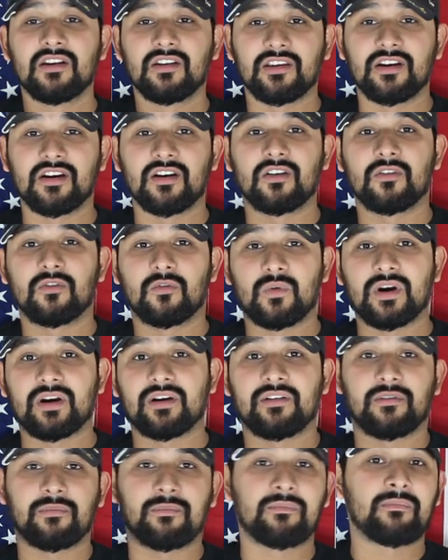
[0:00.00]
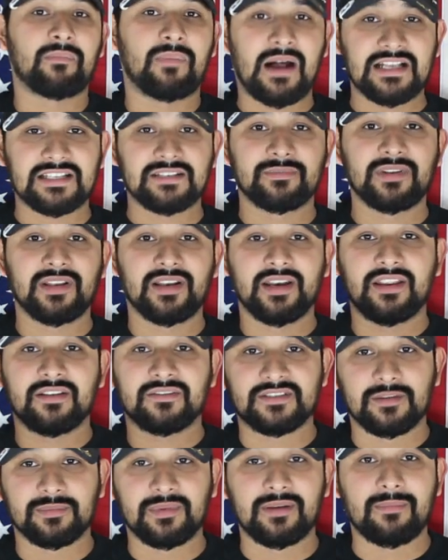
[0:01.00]
where a possibility
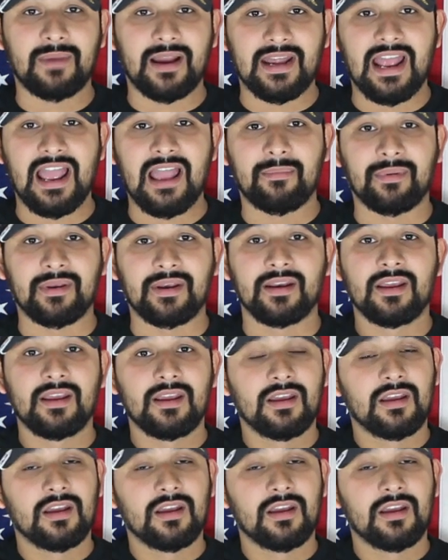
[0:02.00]
of something might happen.